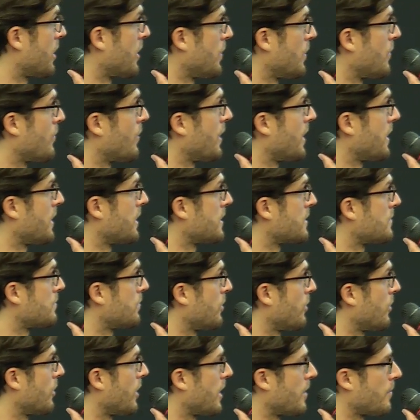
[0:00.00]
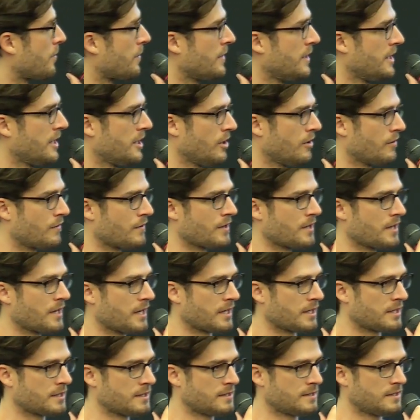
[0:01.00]
going to be running this program over the
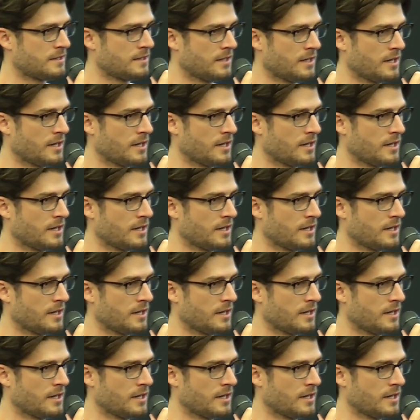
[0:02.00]
next